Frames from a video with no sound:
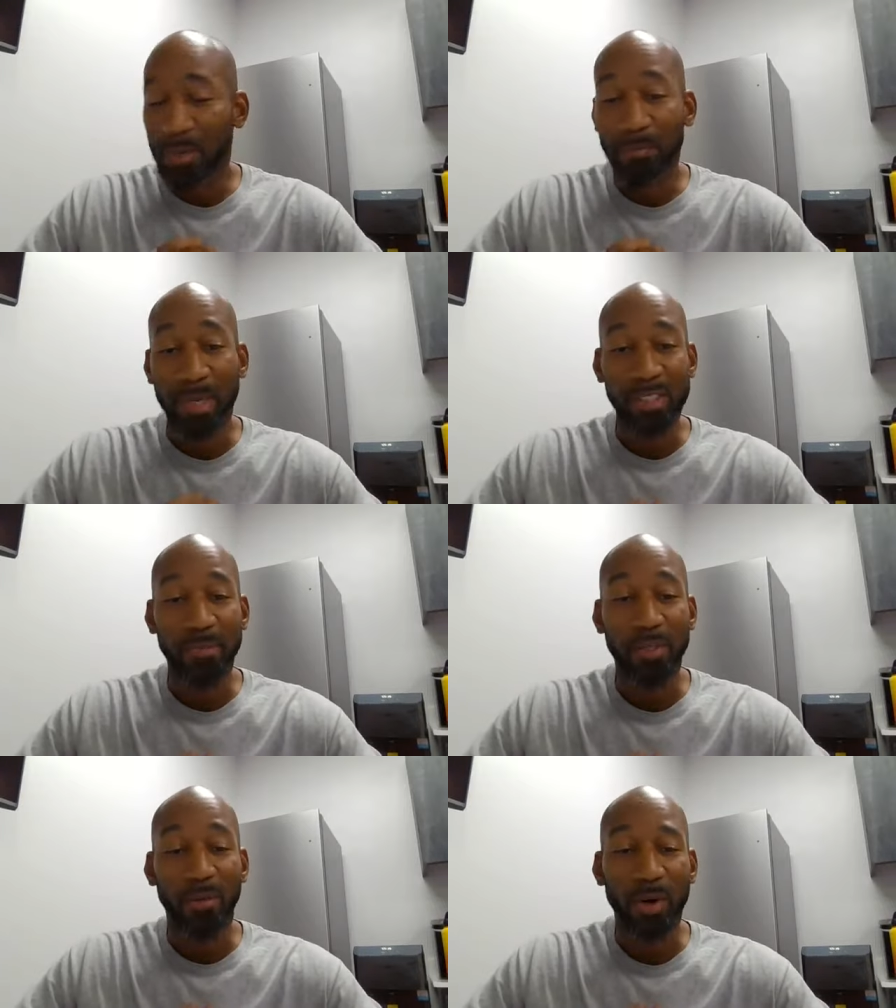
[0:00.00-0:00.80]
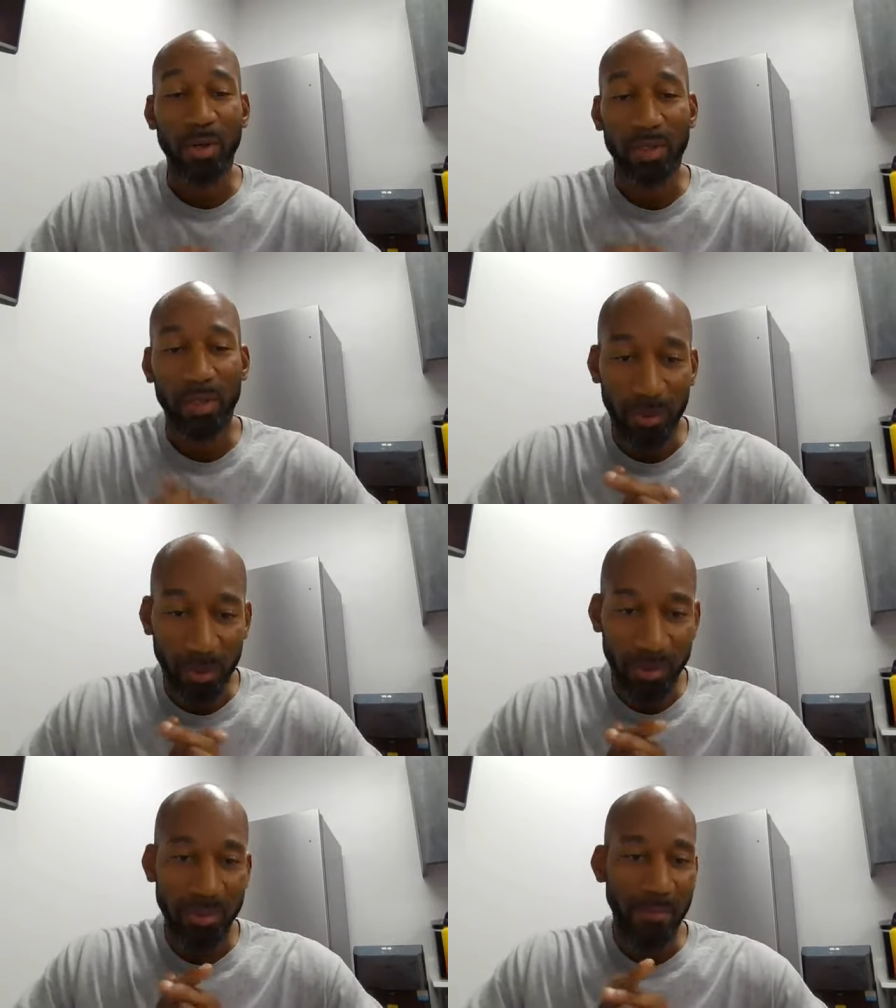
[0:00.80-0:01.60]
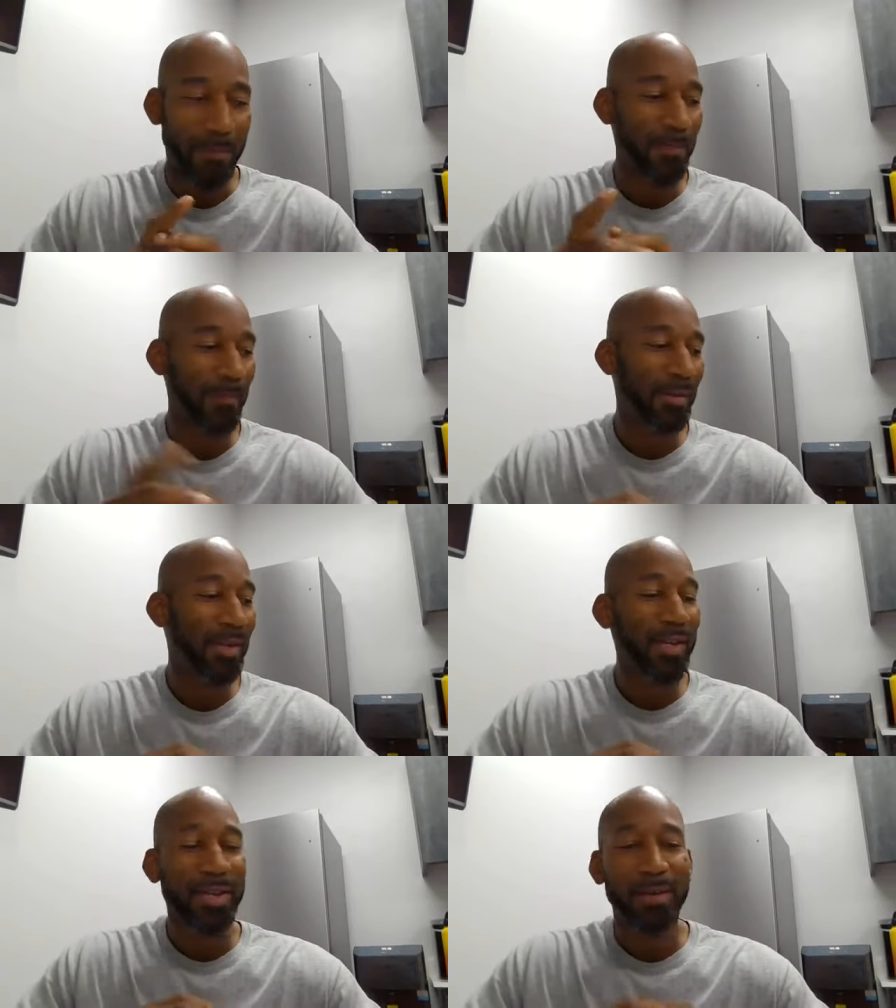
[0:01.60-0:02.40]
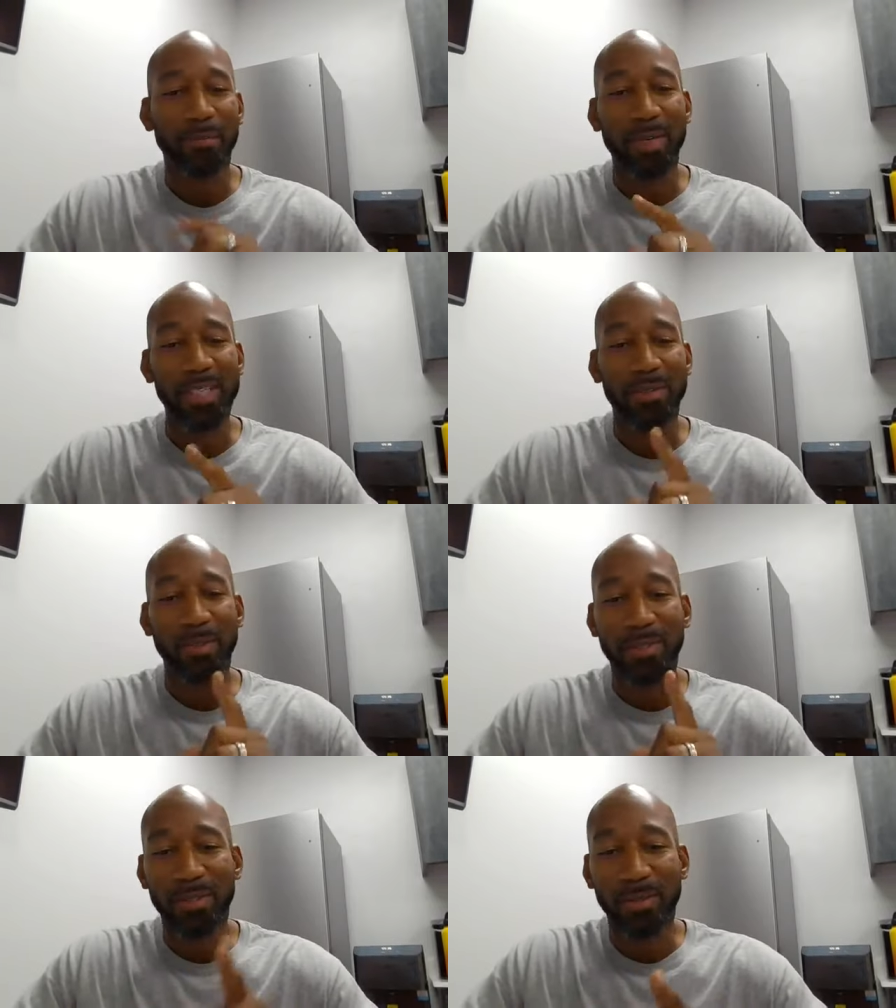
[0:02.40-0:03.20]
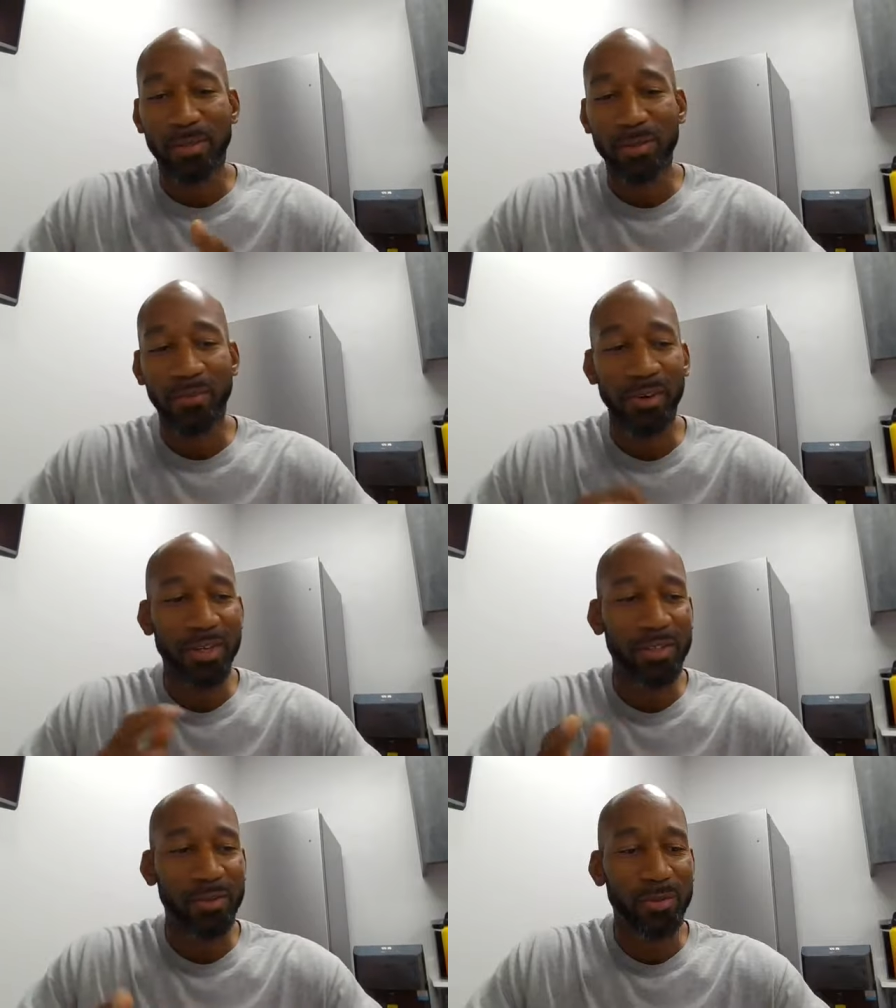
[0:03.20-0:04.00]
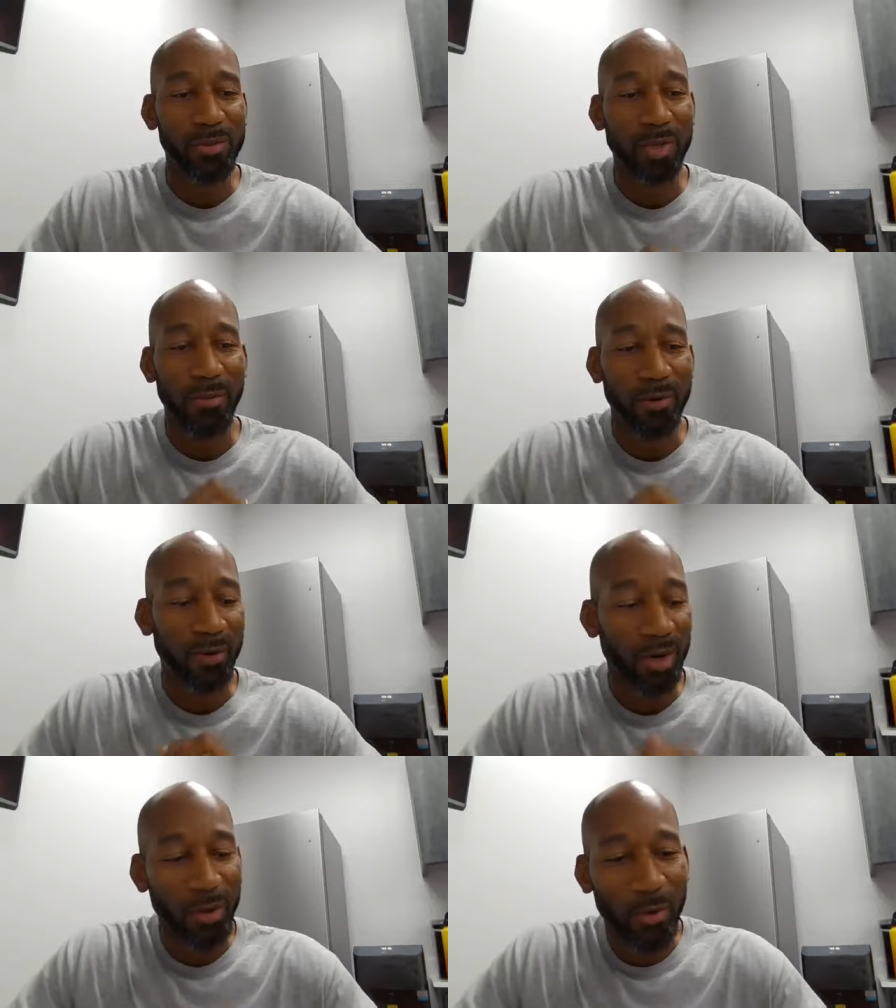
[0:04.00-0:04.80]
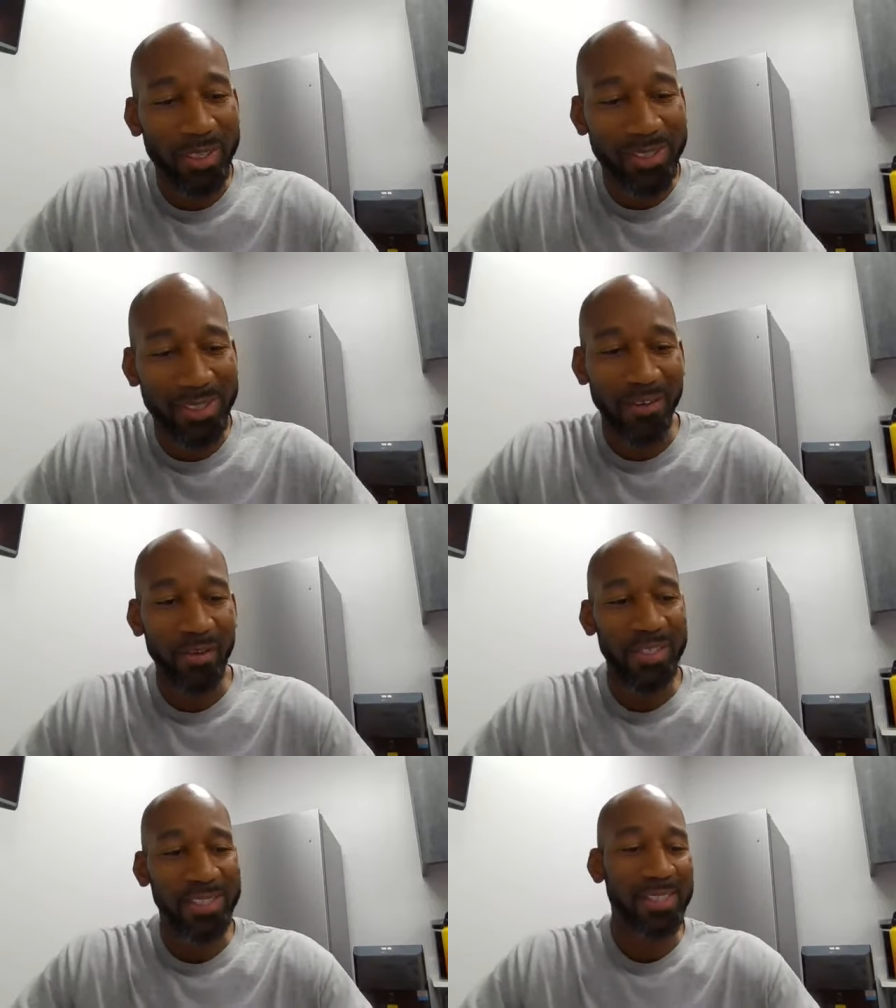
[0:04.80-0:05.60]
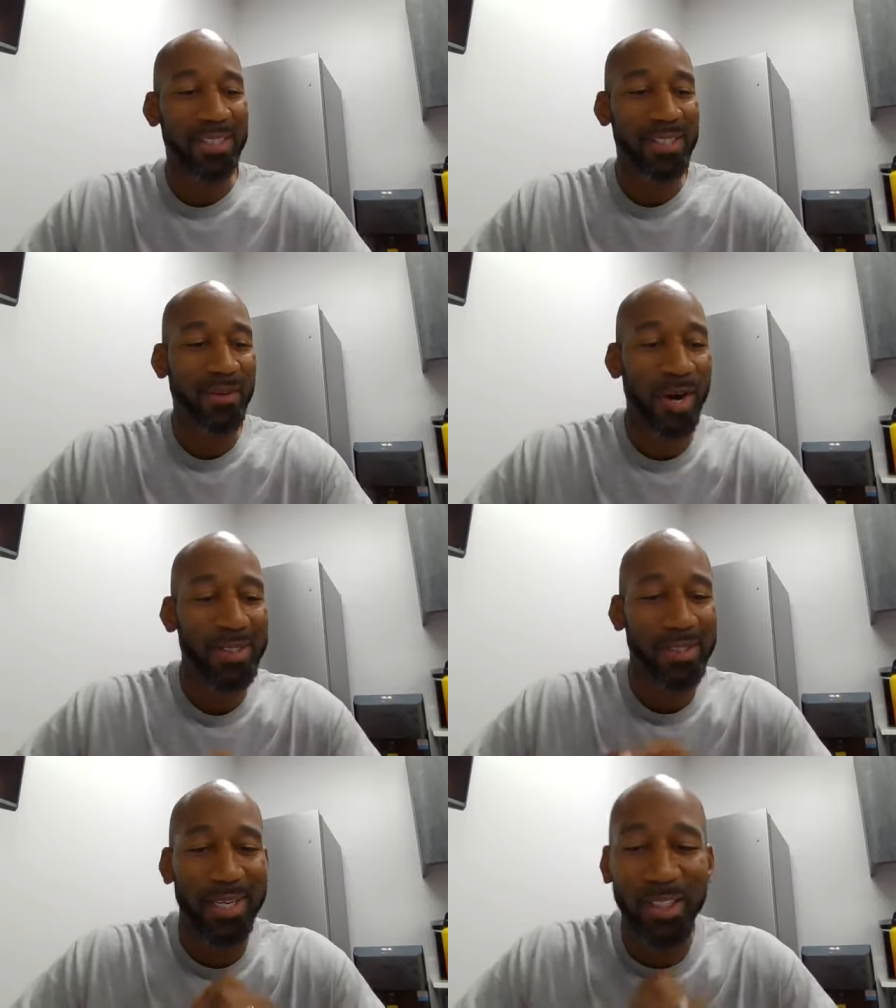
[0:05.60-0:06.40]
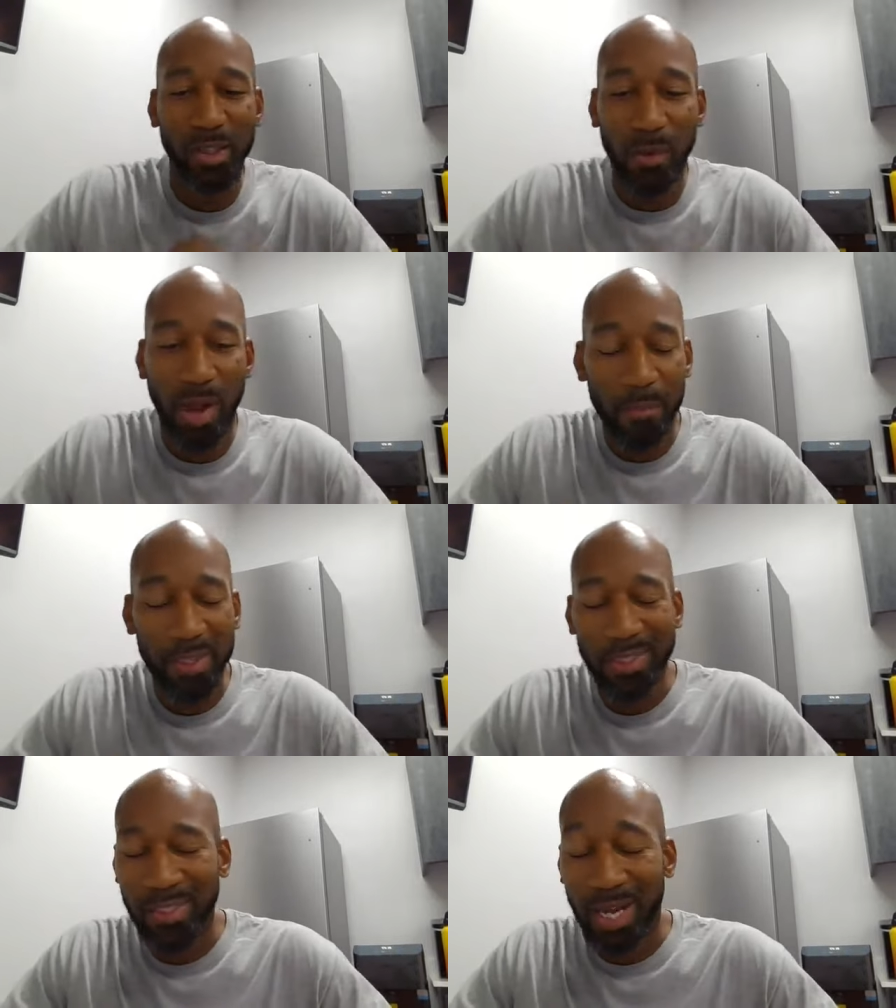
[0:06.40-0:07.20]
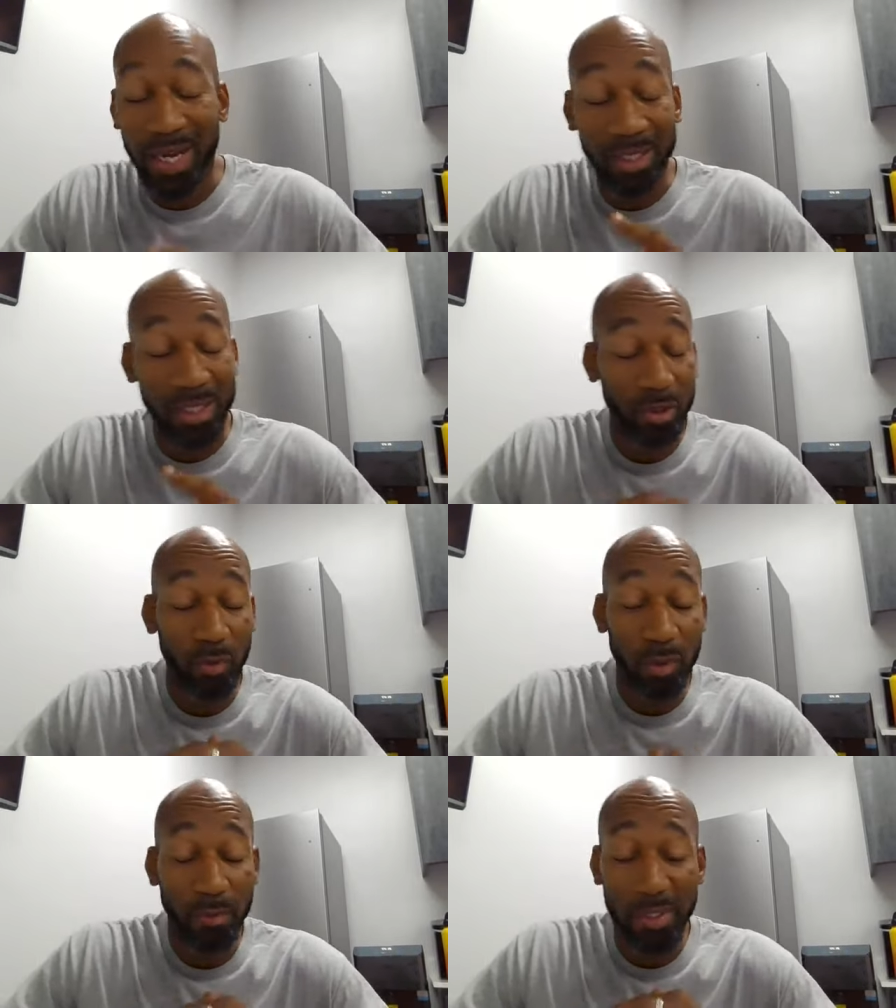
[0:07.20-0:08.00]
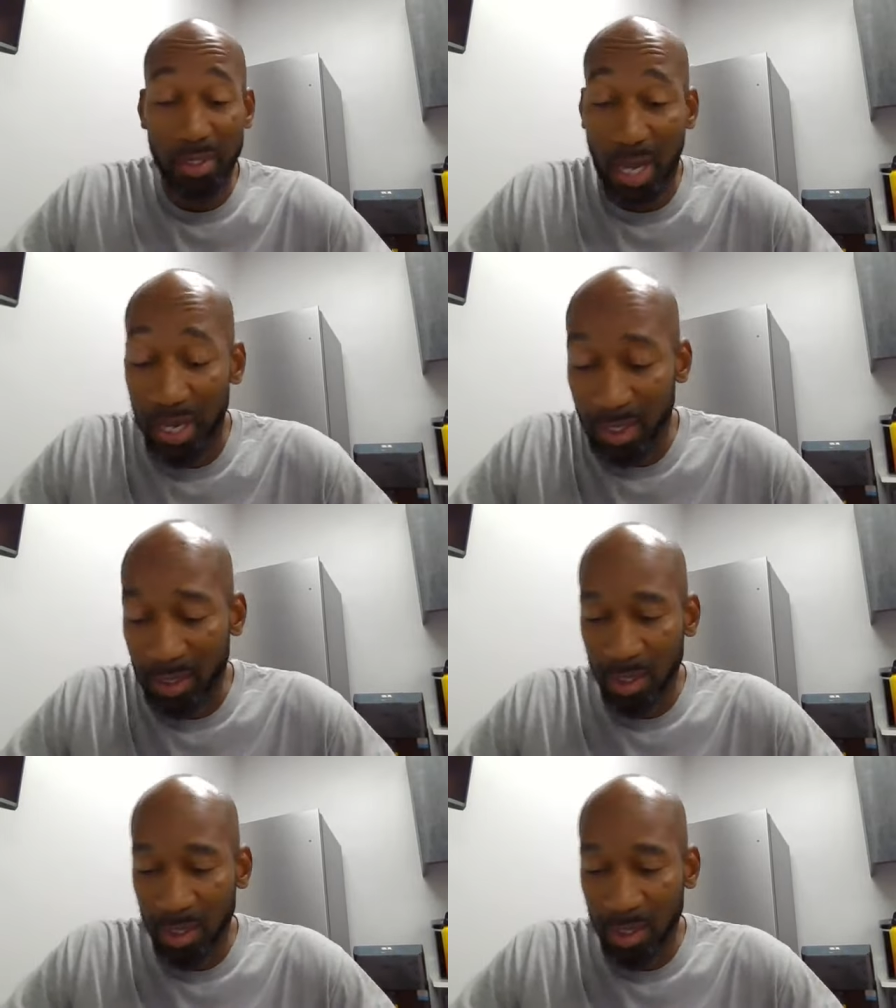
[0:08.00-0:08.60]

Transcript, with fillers: Blessed be the word of the Lord. Blessed be the soon, very soon coming of our Lord and Savior, Jesus Christ, Yeshua HaMashiach, Yeshua the Messiah,